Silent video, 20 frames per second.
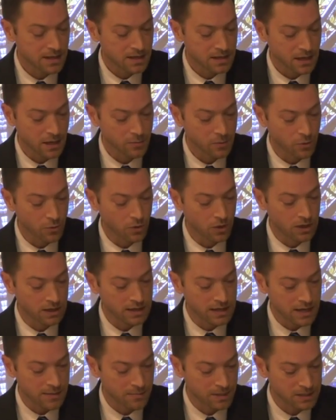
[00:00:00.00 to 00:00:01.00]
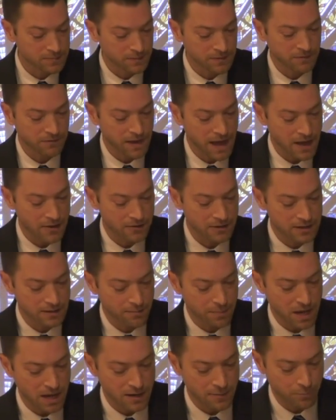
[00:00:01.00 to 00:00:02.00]
Number one, it must be founded
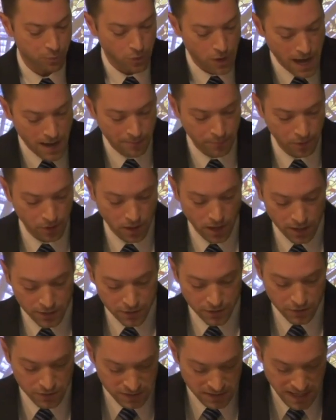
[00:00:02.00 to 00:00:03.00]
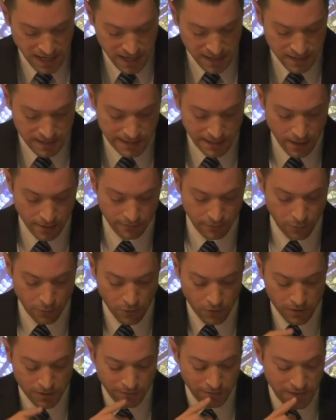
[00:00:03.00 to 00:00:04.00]
upon a proper understanding of the
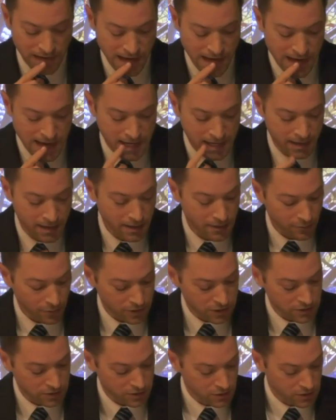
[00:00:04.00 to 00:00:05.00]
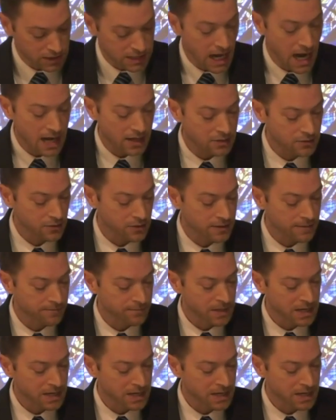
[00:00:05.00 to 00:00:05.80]
Word of God, which is good doctrine.